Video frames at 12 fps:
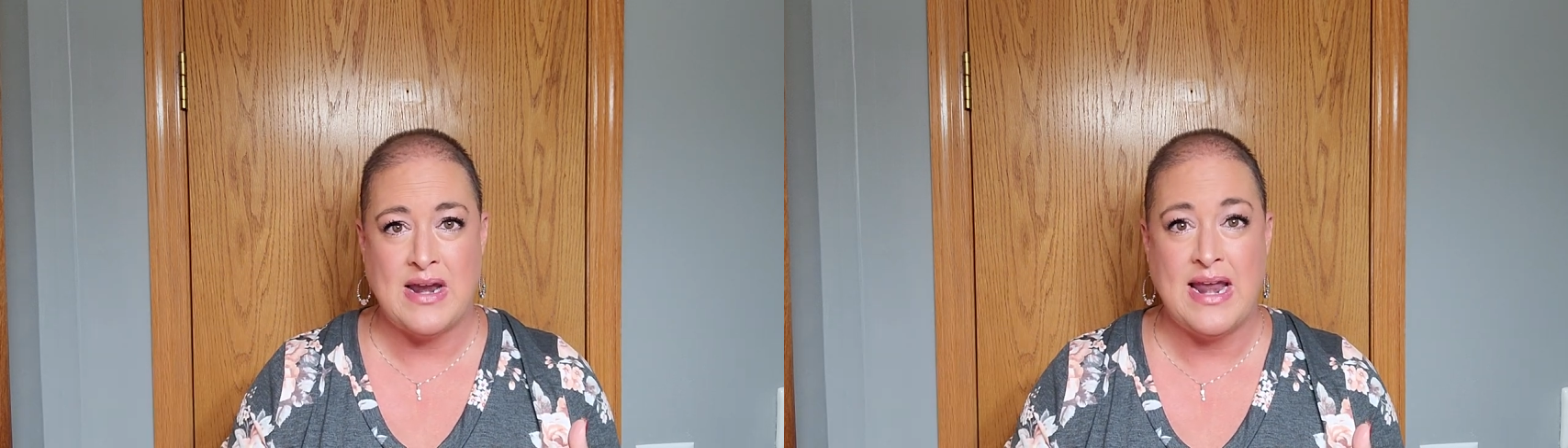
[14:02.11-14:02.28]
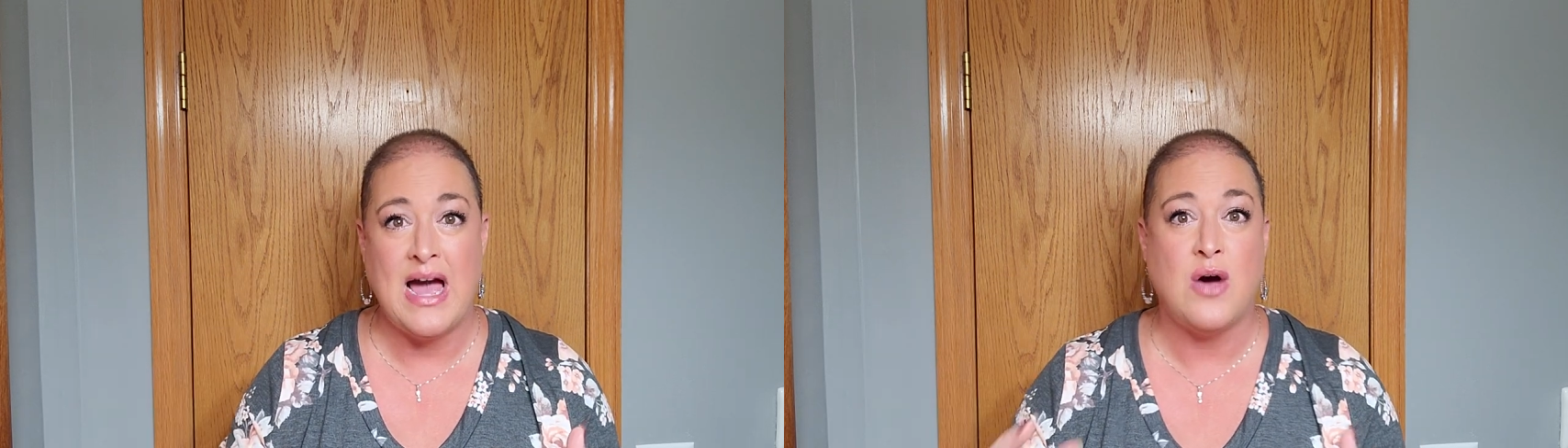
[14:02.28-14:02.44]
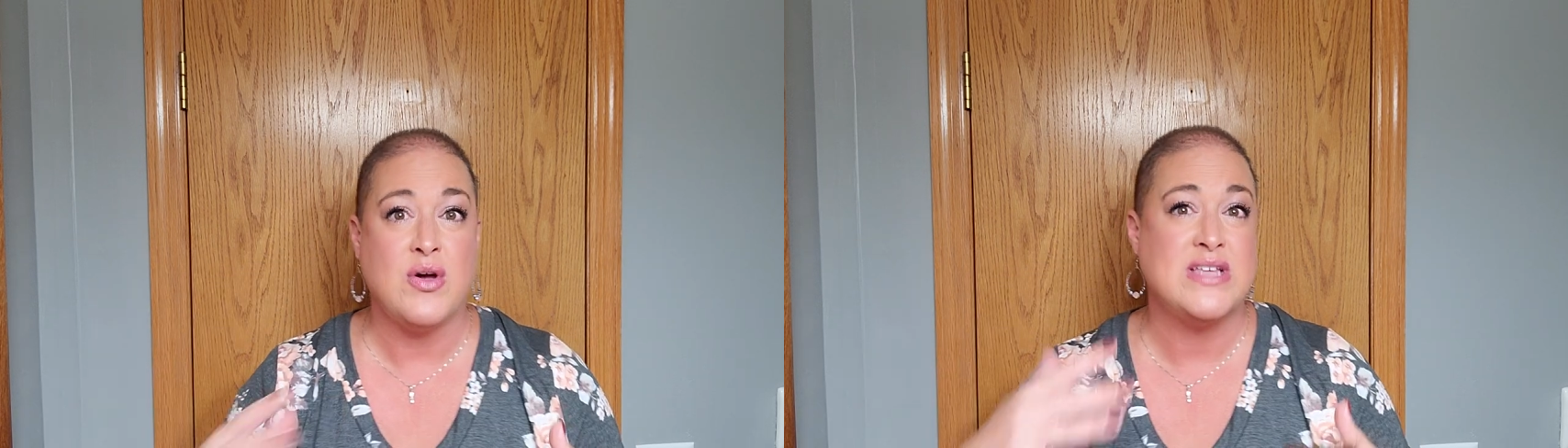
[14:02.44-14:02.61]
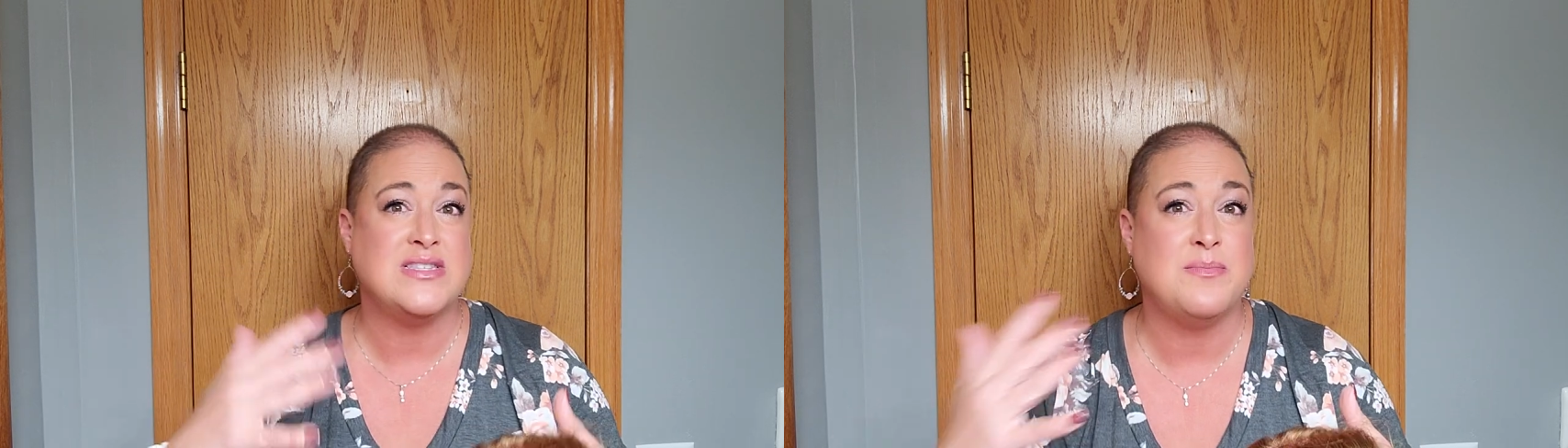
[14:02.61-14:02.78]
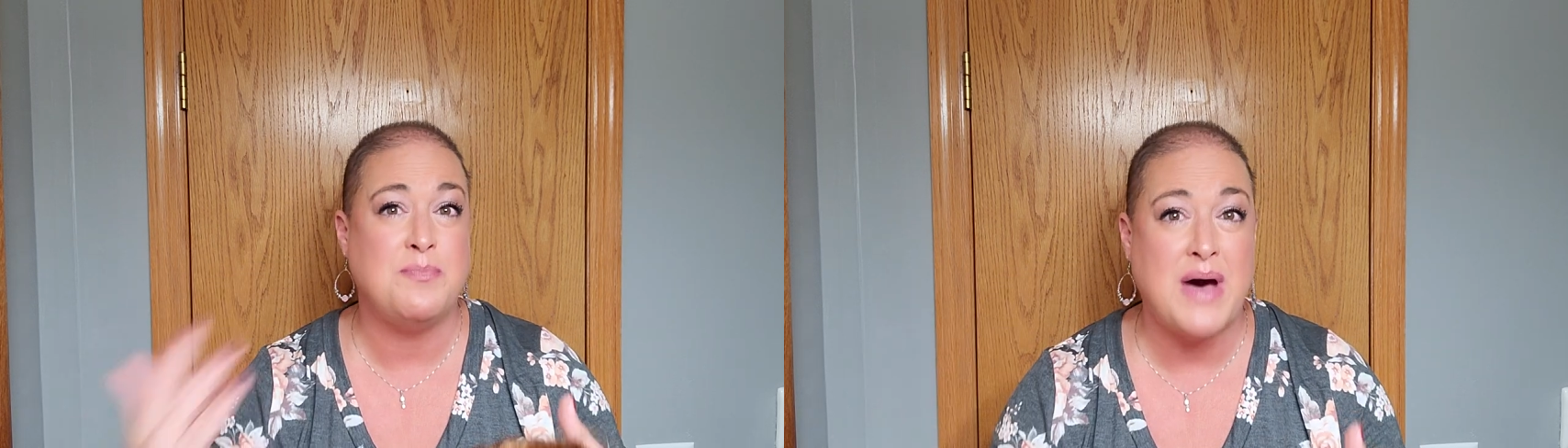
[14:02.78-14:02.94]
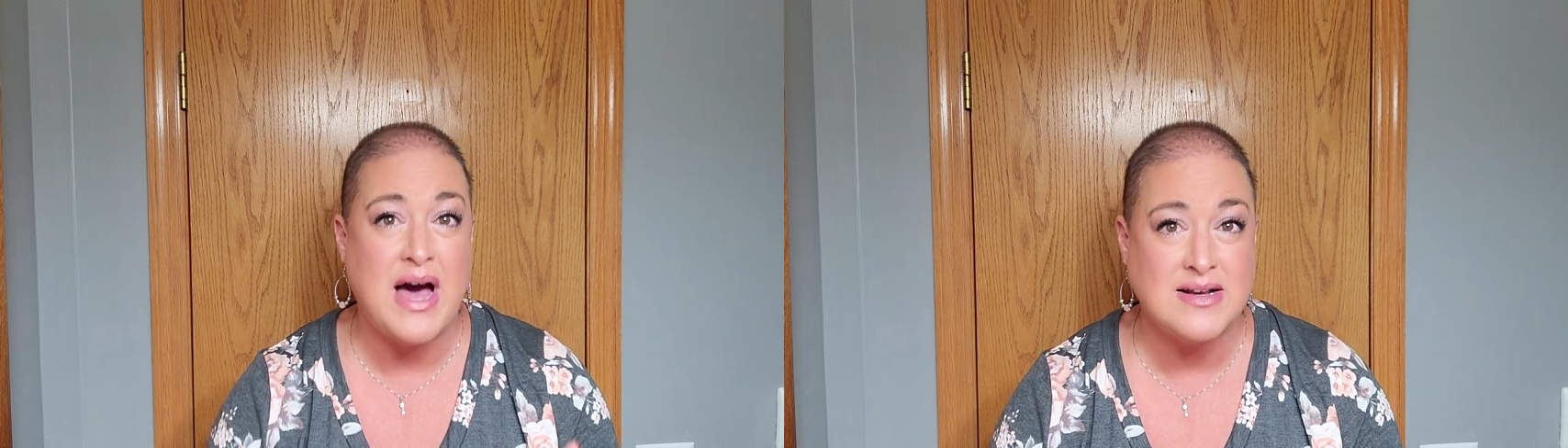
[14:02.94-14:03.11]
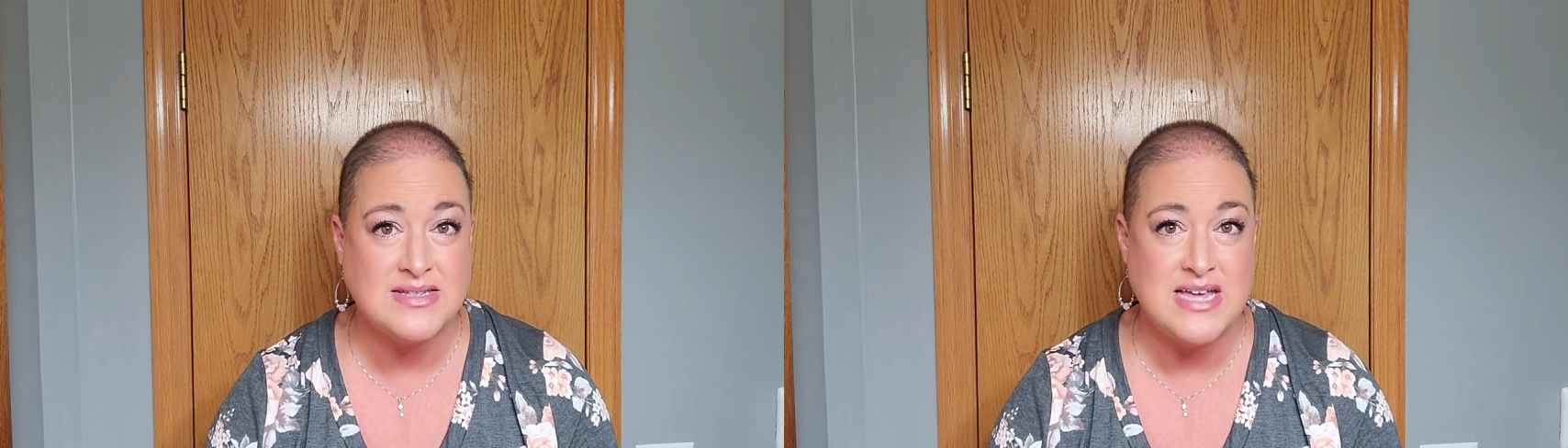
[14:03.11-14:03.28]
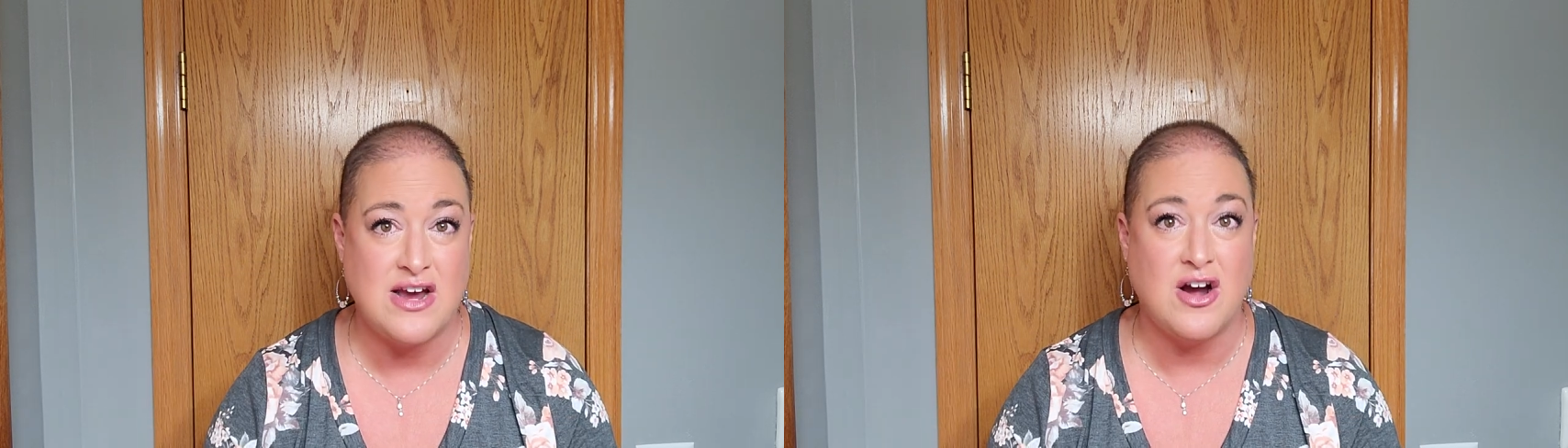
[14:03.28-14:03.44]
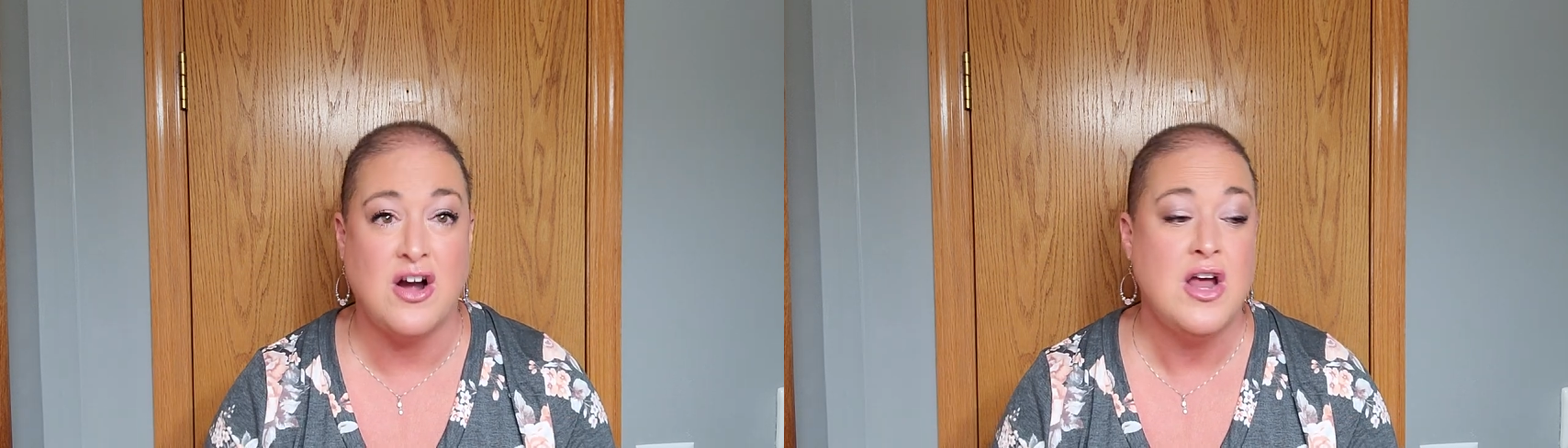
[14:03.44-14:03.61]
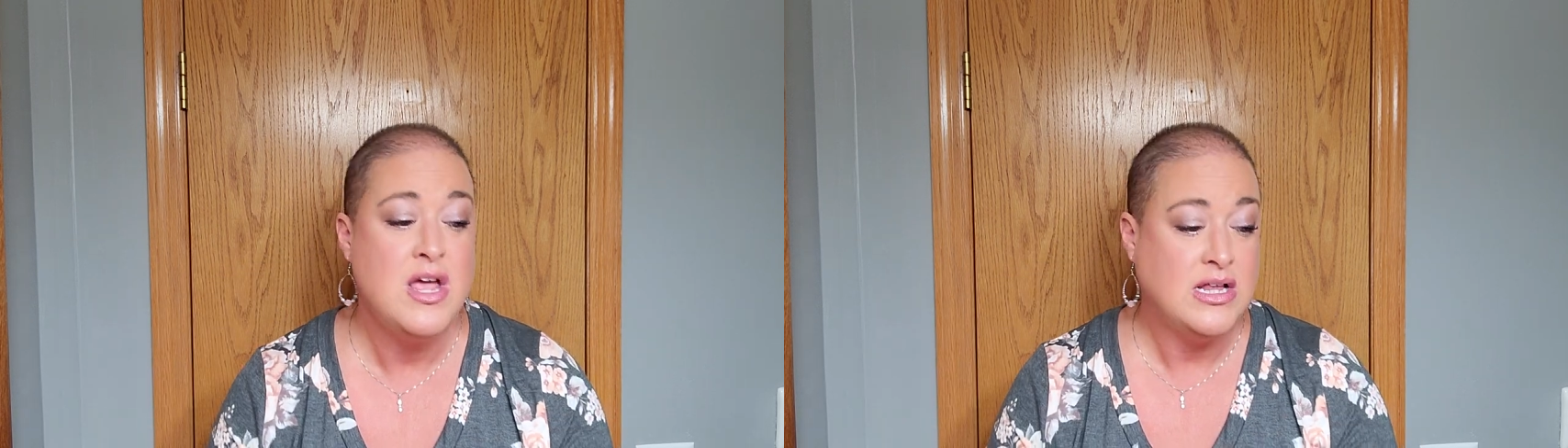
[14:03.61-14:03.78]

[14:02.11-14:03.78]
now. Is it box hair?